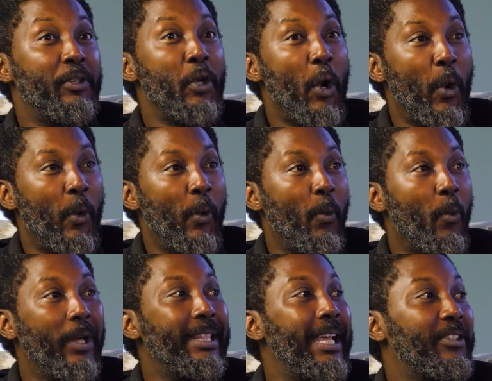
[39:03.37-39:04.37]
know
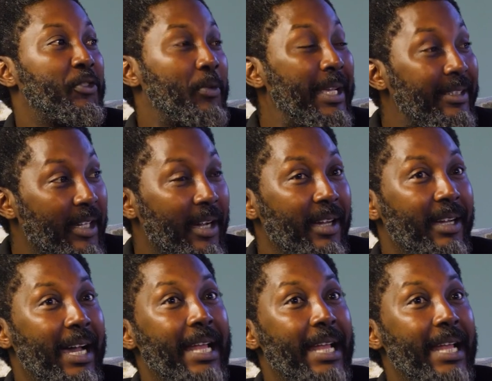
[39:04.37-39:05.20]
what their strengths are